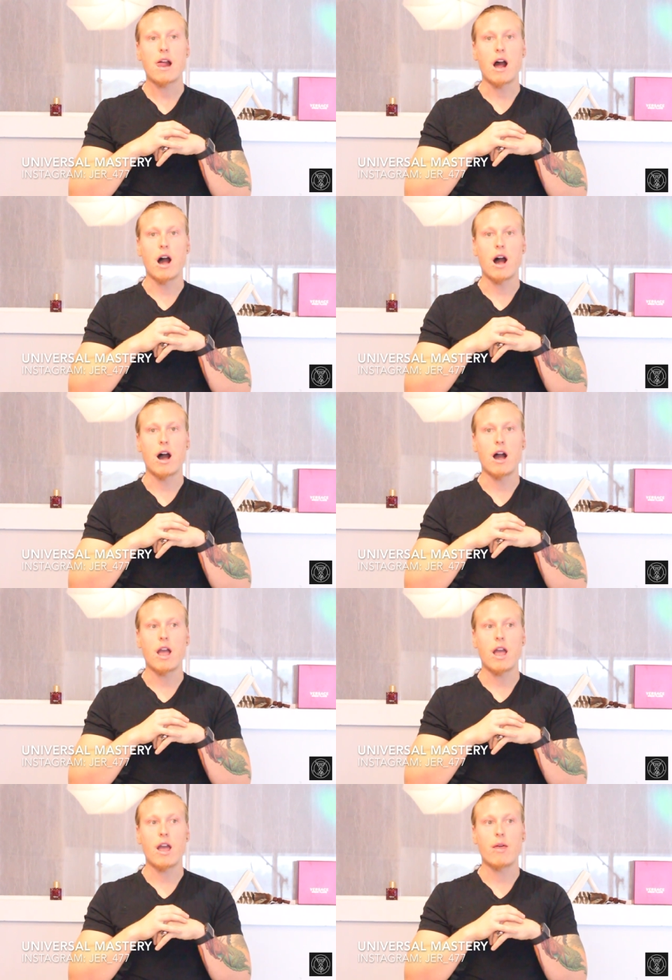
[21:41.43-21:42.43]

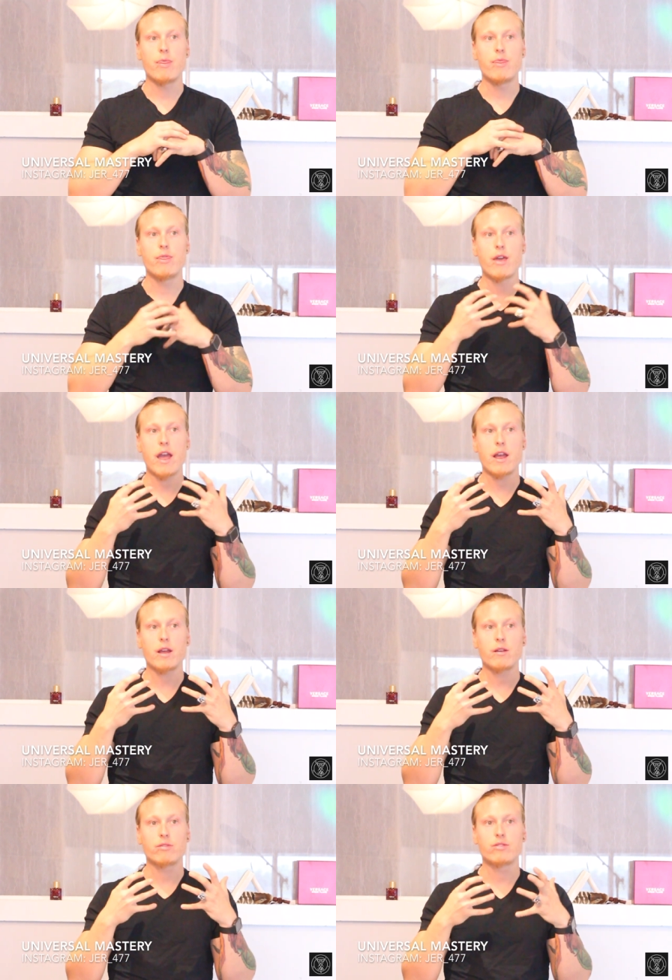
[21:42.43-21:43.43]
uh,
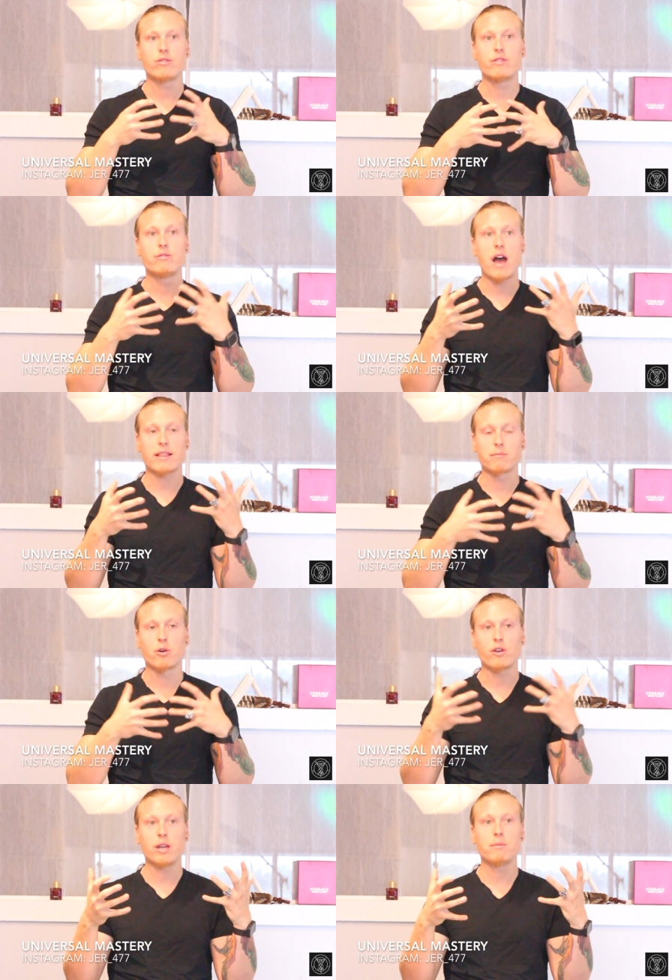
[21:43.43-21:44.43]
they at the
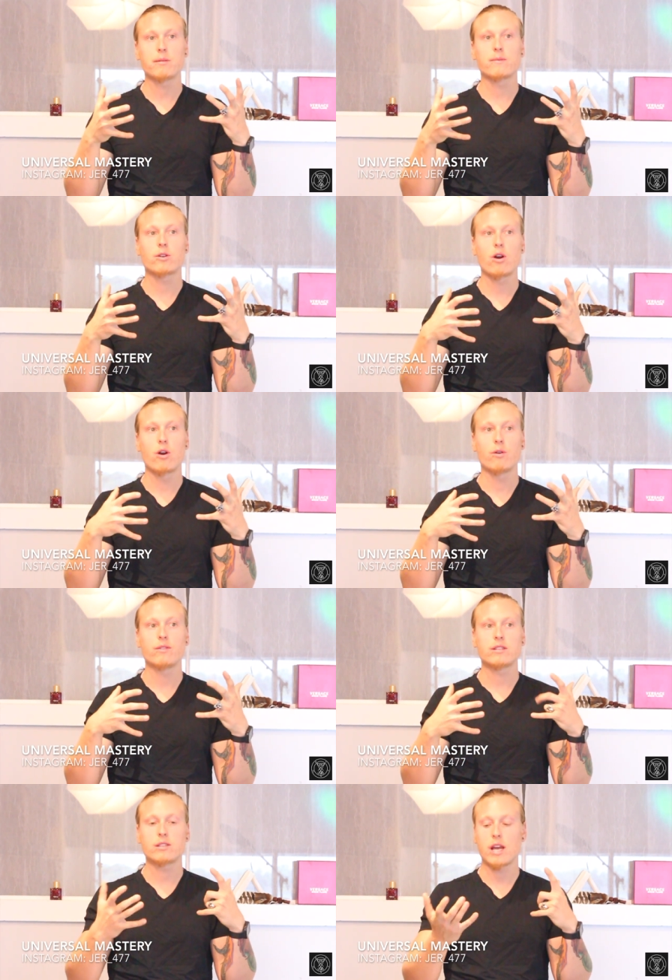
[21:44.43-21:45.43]
Bohemian
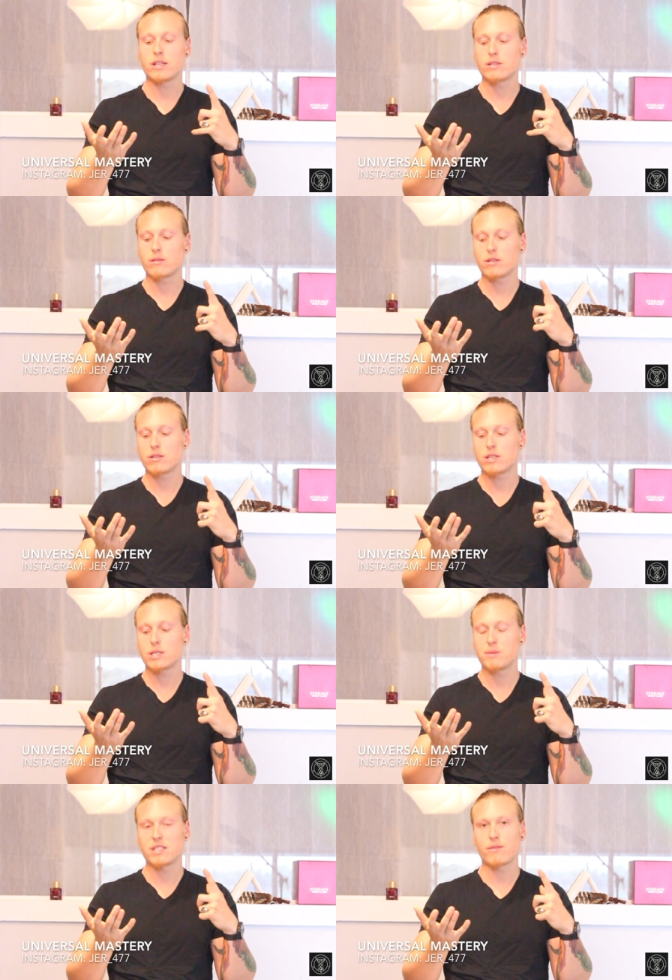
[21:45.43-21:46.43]
Grove, it's it's
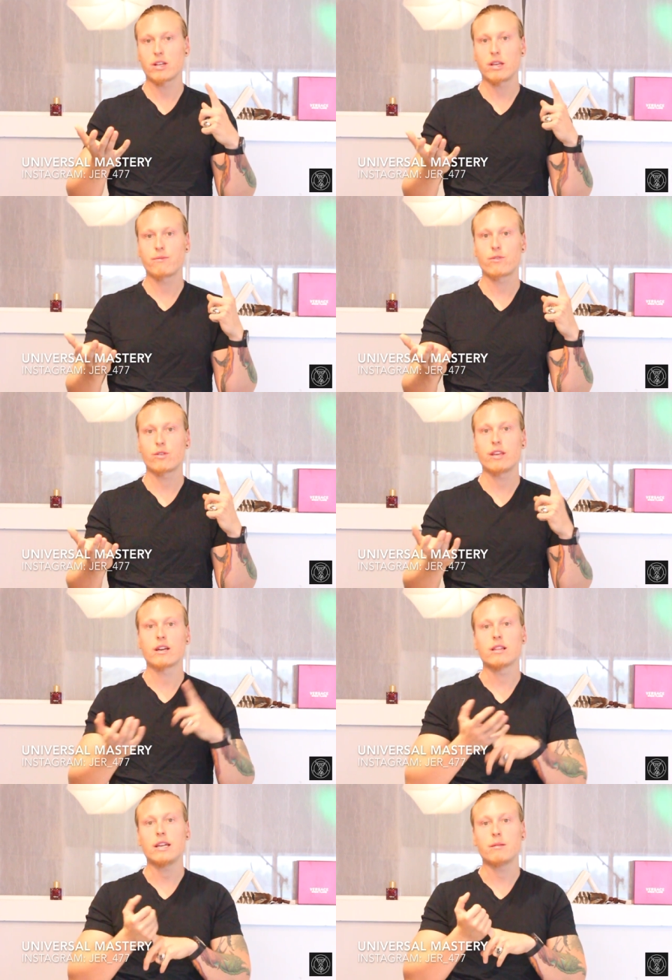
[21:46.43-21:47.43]
specifically for the
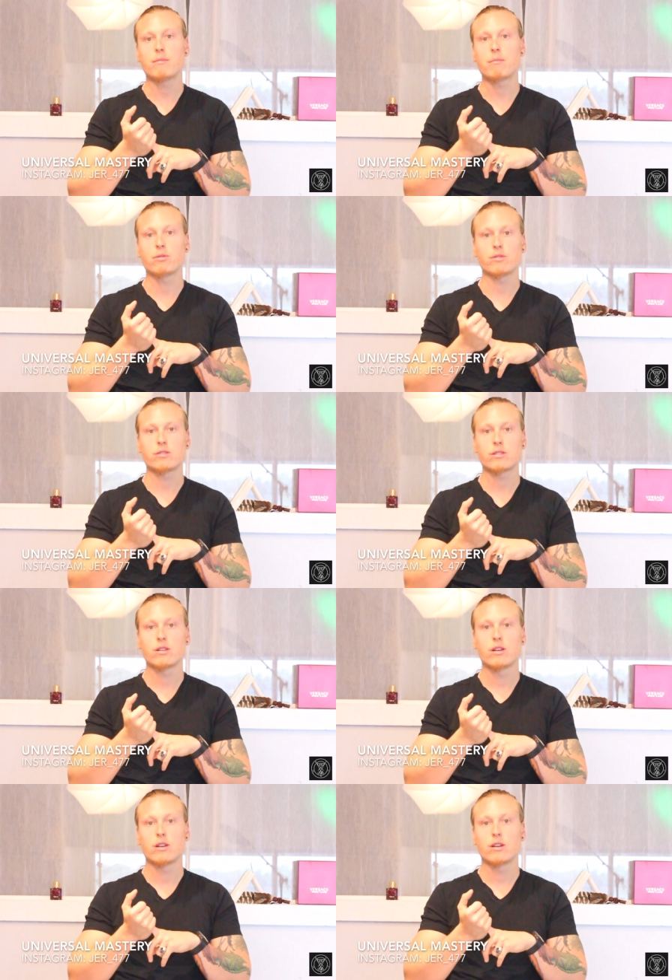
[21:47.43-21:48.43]
elite
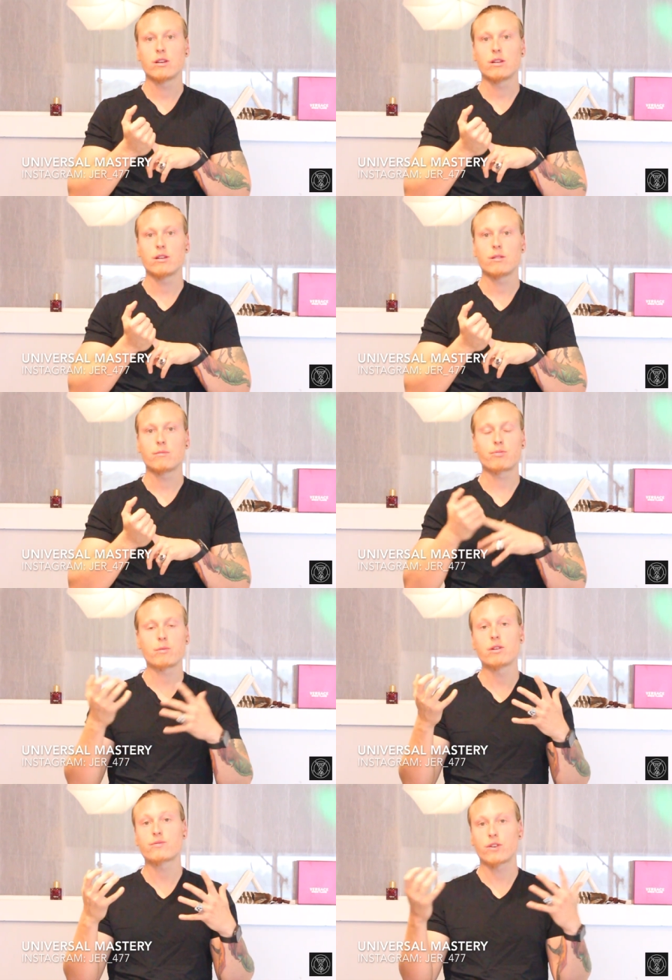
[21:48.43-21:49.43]
members
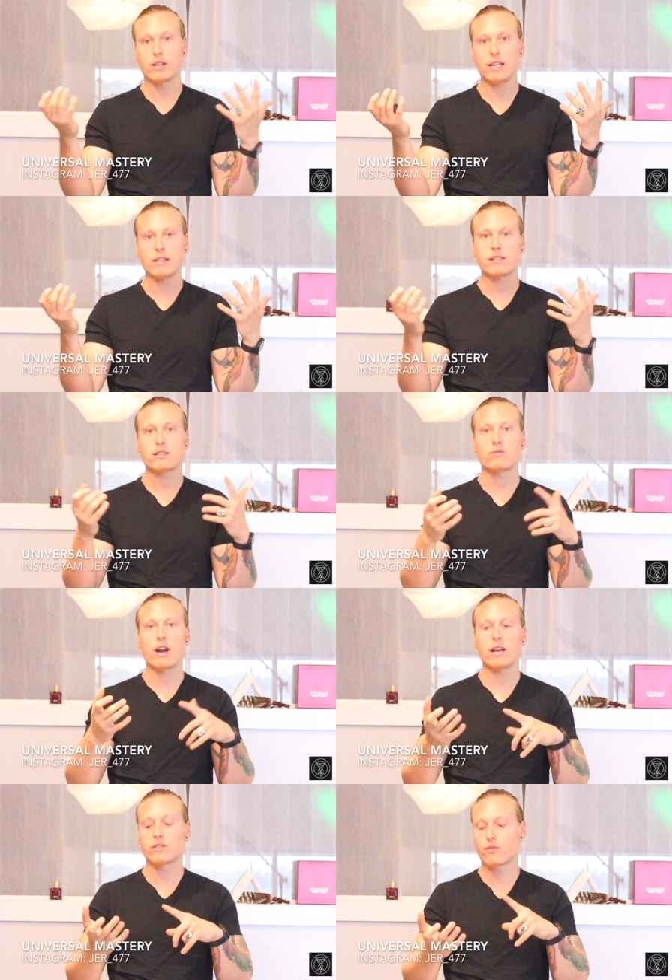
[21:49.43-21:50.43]
pretty much for elites,
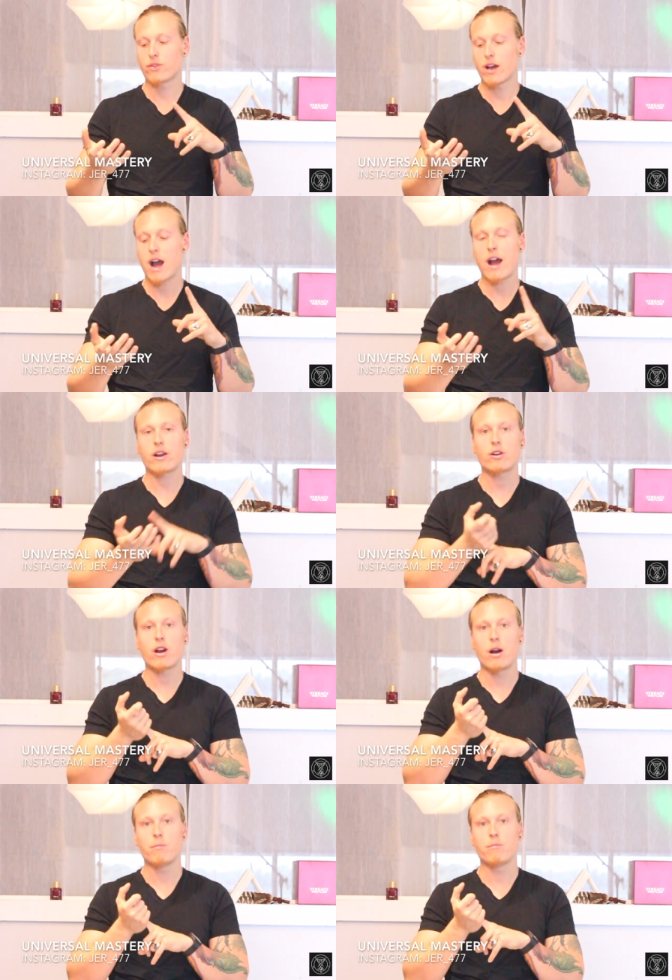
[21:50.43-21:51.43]
right? It's for the
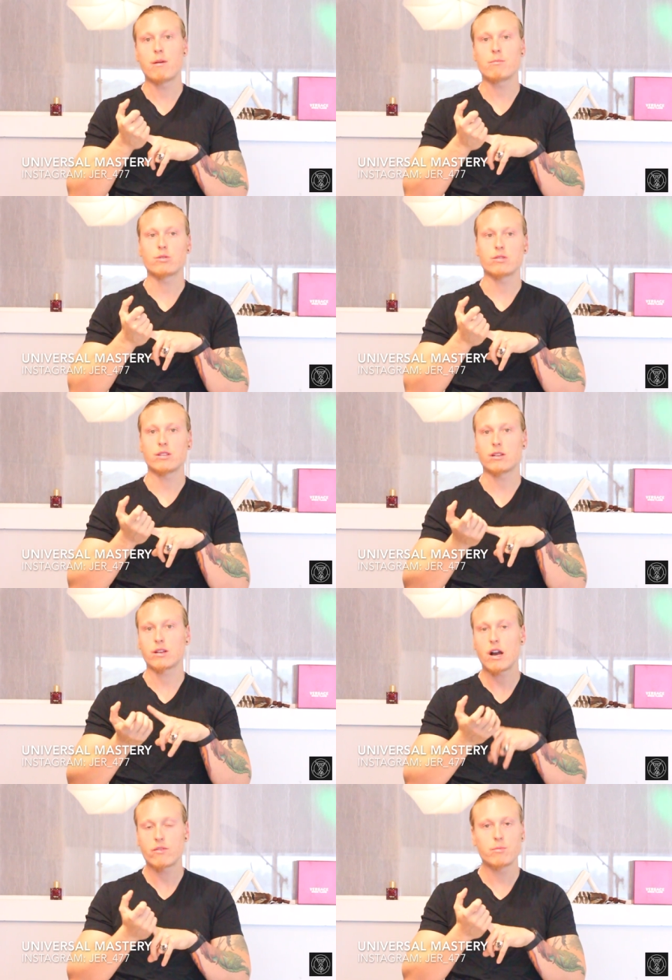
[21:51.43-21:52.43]
higher up members in
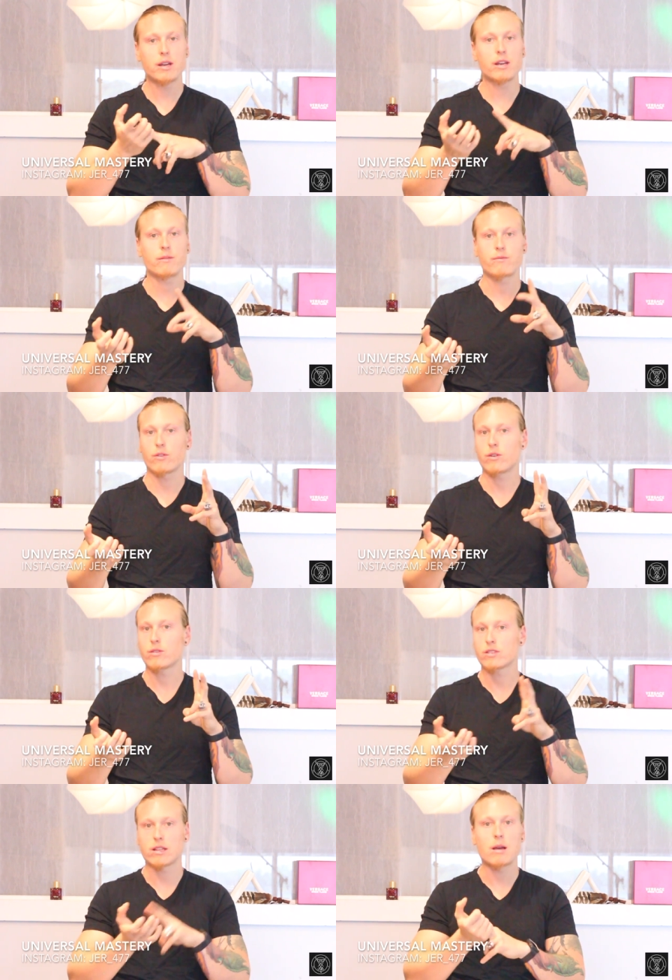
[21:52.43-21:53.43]
the government, for
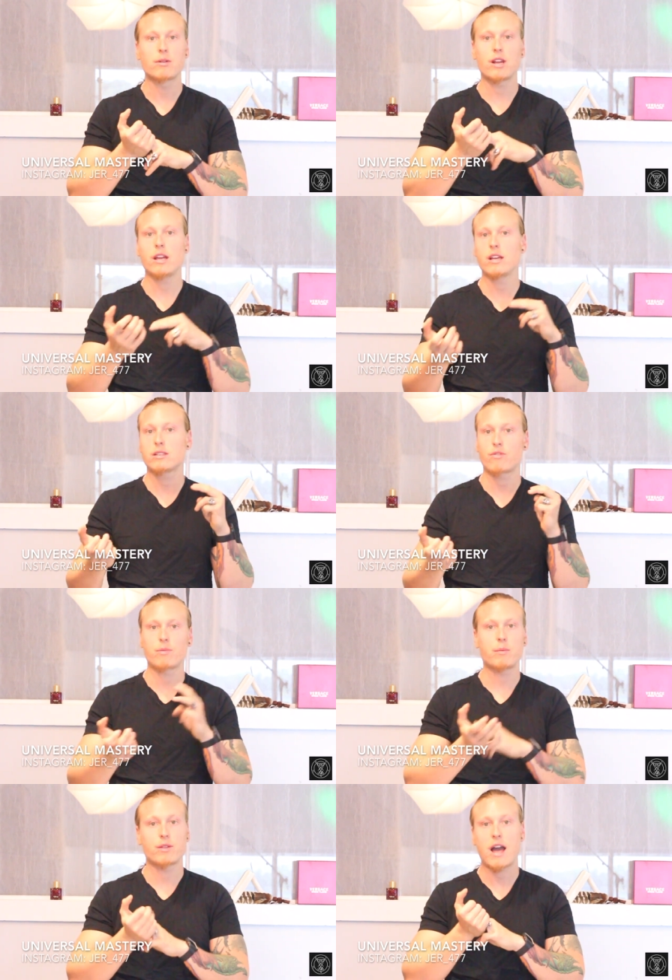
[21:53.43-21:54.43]
celebrities, for
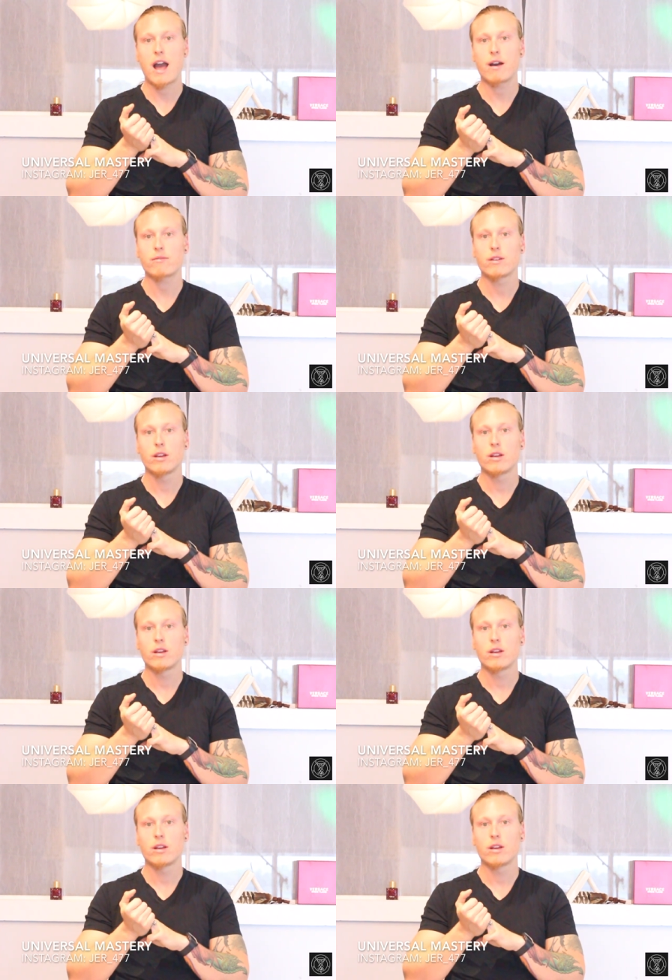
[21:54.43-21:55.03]
people that have